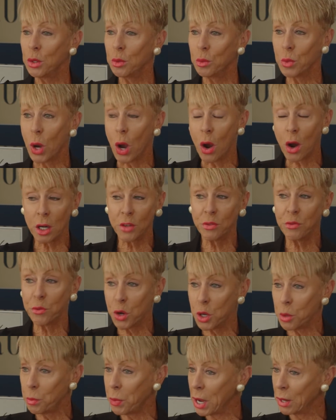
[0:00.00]
hard for
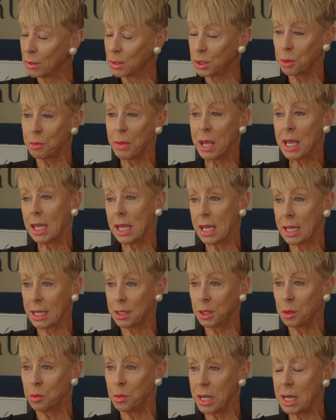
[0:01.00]
your parents to make
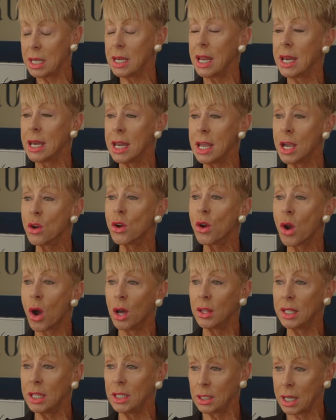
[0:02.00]
ends meet, and here are
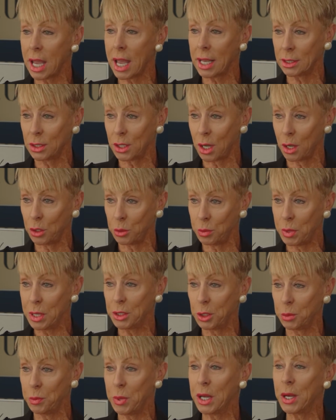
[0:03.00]
all these tax dollars being
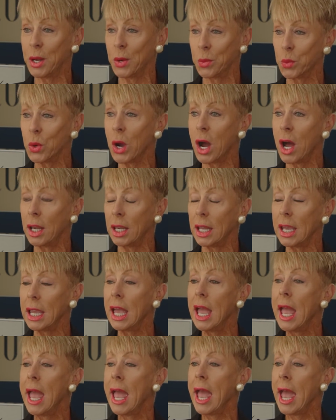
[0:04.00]
spent in Raleigh.
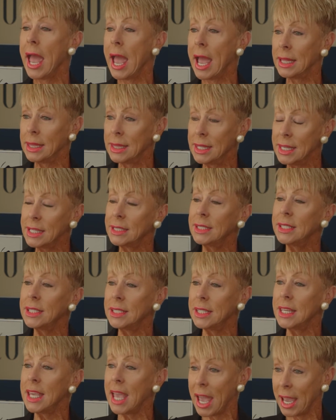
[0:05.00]
And this is
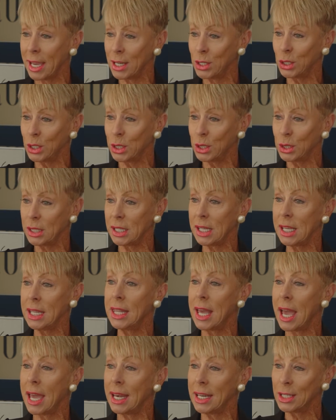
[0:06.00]
the agency
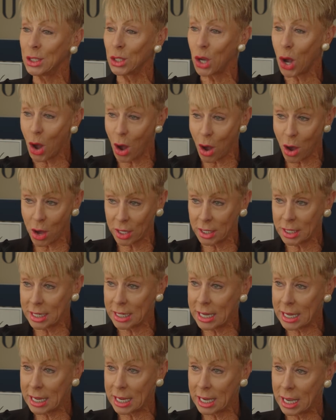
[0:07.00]
that is
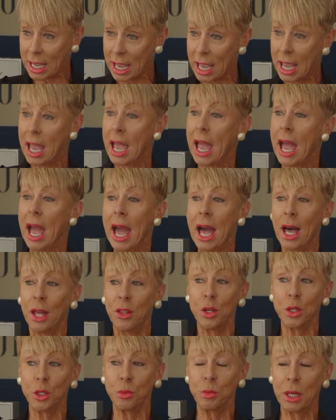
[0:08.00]
auditing how
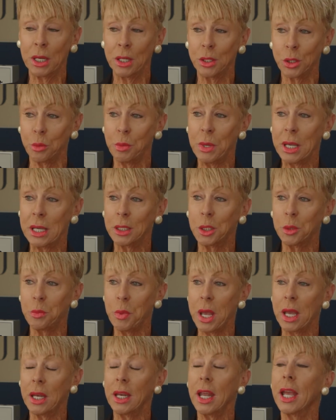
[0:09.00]
those monies are being
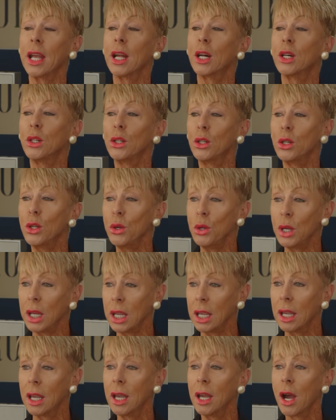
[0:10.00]
spent,
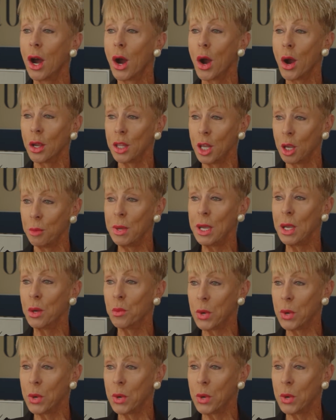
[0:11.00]
including Are they being